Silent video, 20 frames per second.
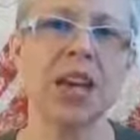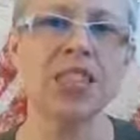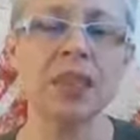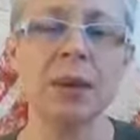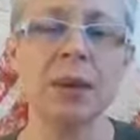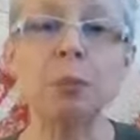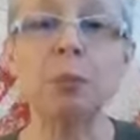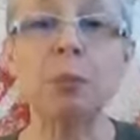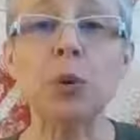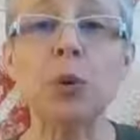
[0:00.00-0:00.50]

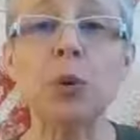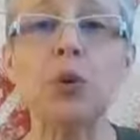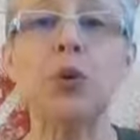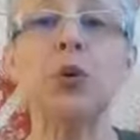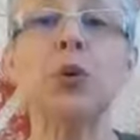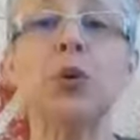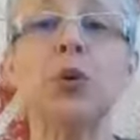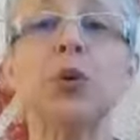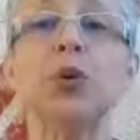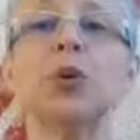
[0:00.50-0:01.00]
that
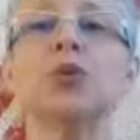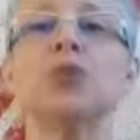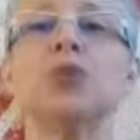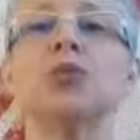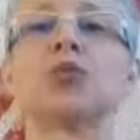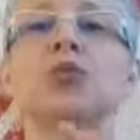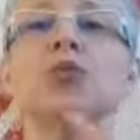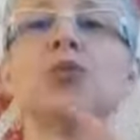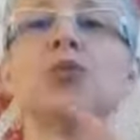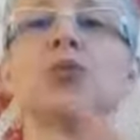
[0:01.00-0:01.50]

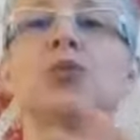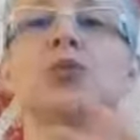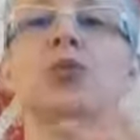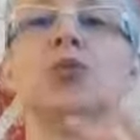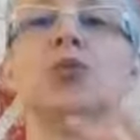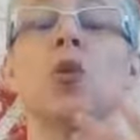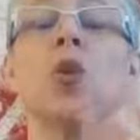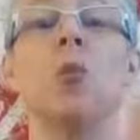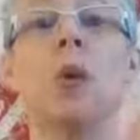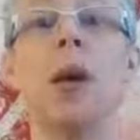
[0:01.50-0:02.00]
burns,
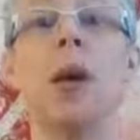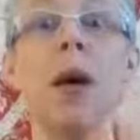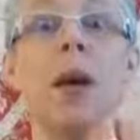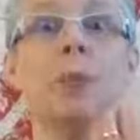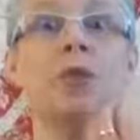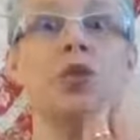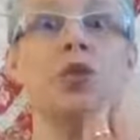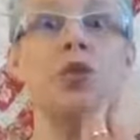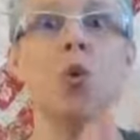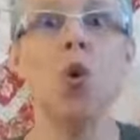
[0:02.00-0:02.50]
or
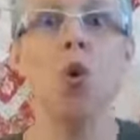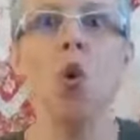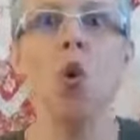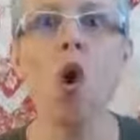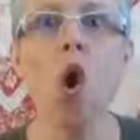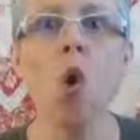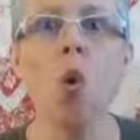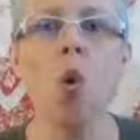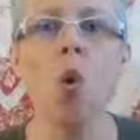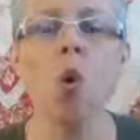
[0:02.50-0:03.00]
perhaps you go
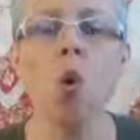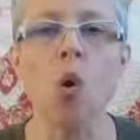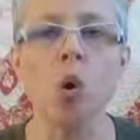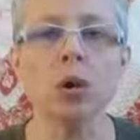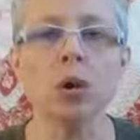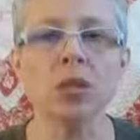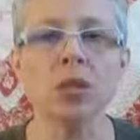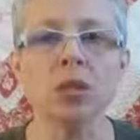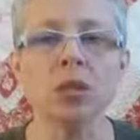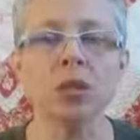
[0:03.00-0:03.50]

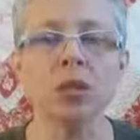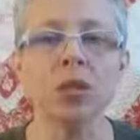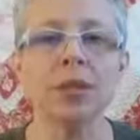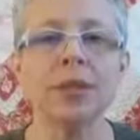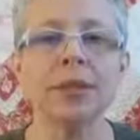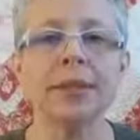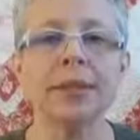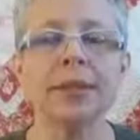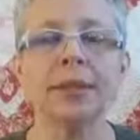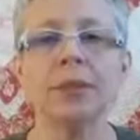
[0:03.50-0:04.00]
cold,
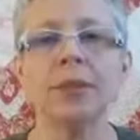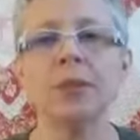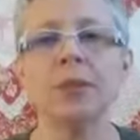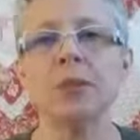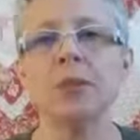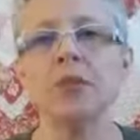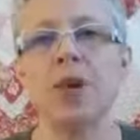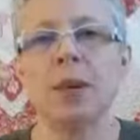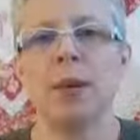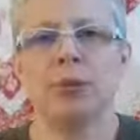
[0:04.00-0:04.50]

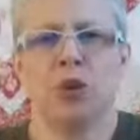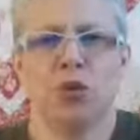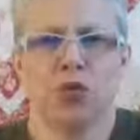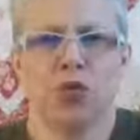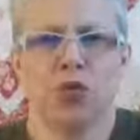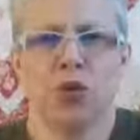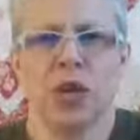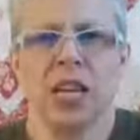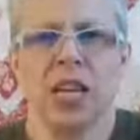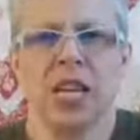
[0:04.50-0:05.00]
perhaps you
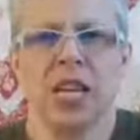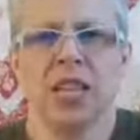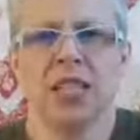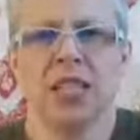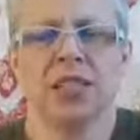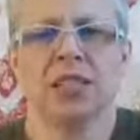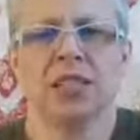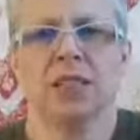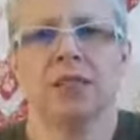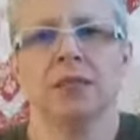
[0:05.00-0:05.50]

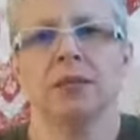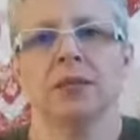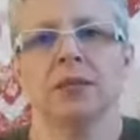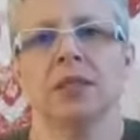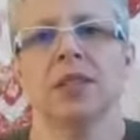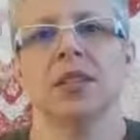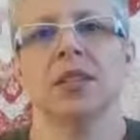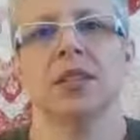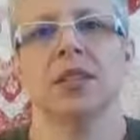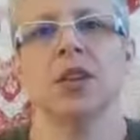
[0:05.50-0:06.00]
freeze,
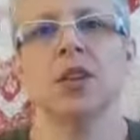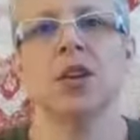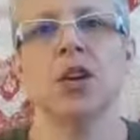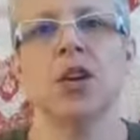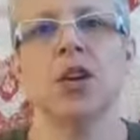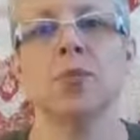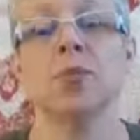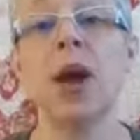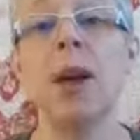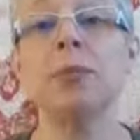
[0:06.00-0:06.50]

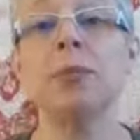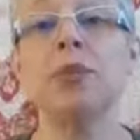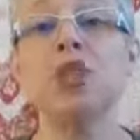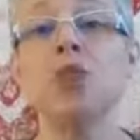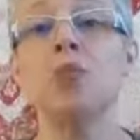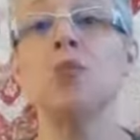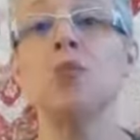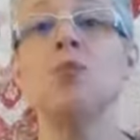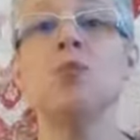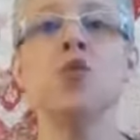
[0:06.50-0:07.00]
perhaps
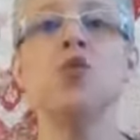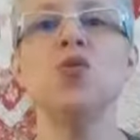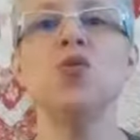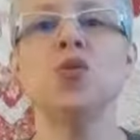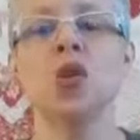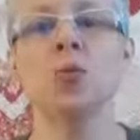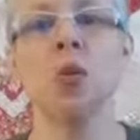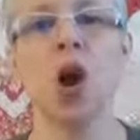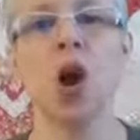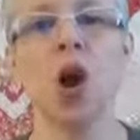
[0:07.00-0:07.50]
you move
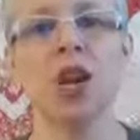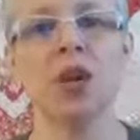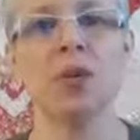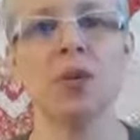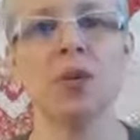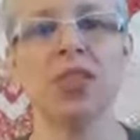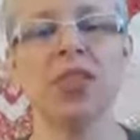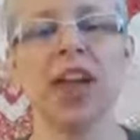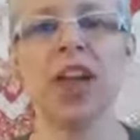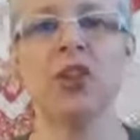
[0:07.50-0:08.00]
your body
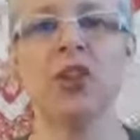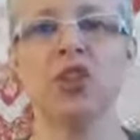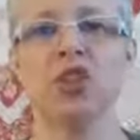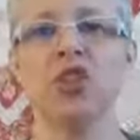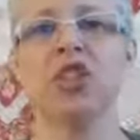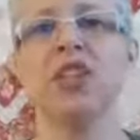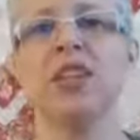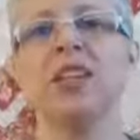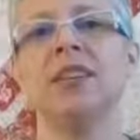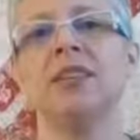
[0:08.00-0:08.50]
with
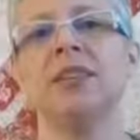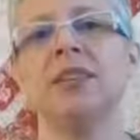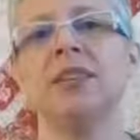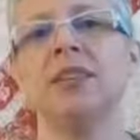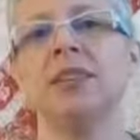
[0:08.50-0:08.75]
energy.